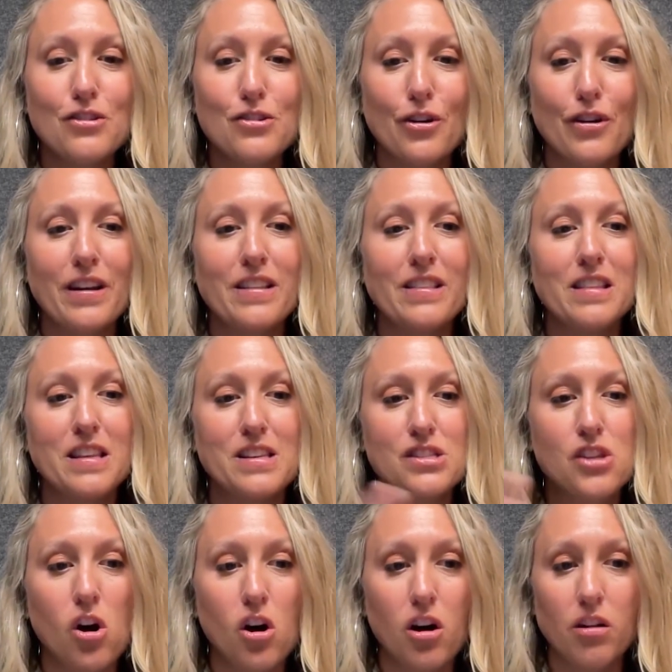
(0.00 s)
growing
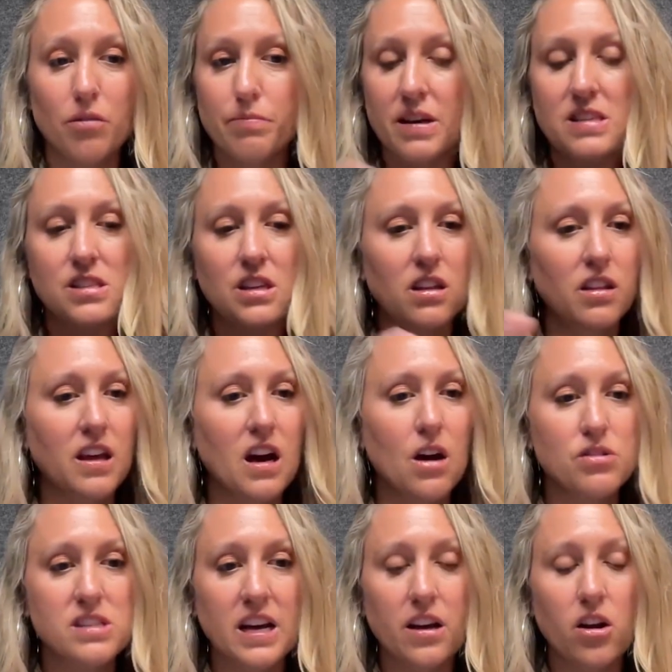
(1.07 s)
these all basically
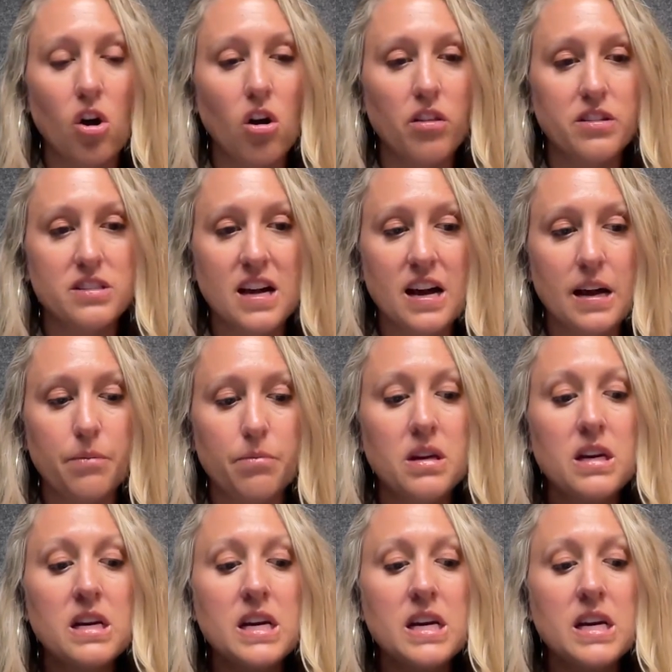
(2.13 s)
outside all the time